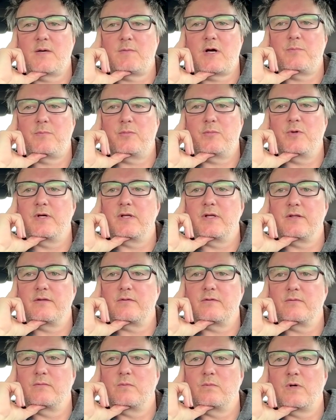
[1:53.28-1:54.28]
to come up
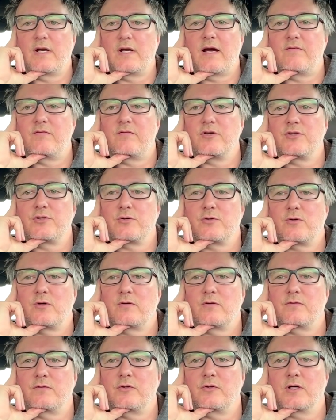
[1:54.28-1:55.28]
with whatever
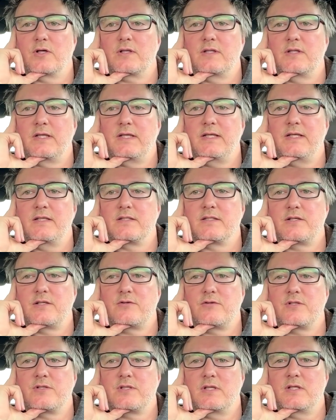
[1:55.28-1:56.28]
sort of look that he
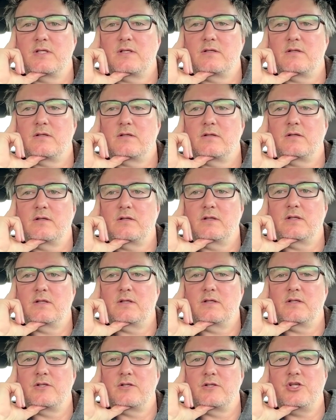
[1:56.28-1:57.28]
is interested in
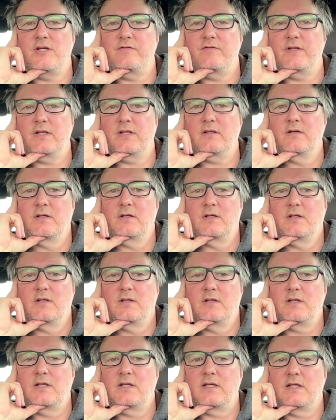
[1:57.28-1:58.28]
achieving.
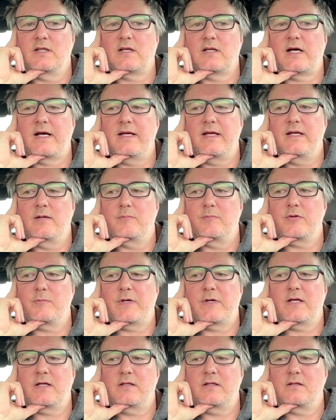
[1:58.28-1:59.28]
And I
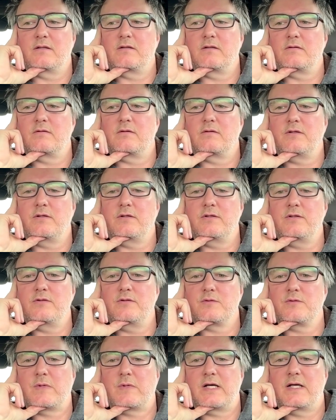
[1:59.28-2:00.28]
implement it and
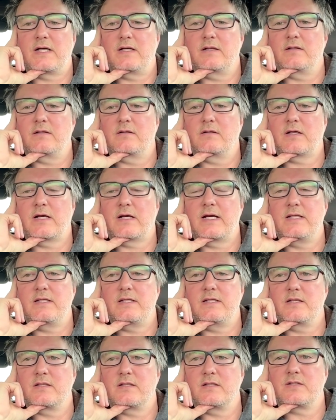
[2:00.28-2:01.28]
use my
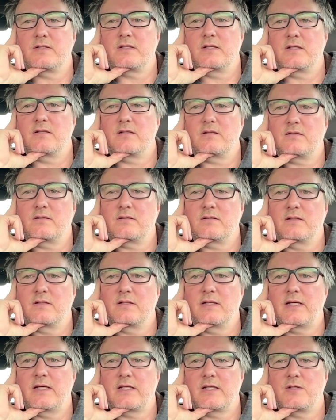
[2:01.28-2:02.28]
ideas to
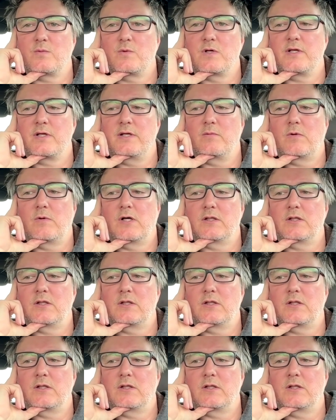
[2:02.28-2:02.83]
get to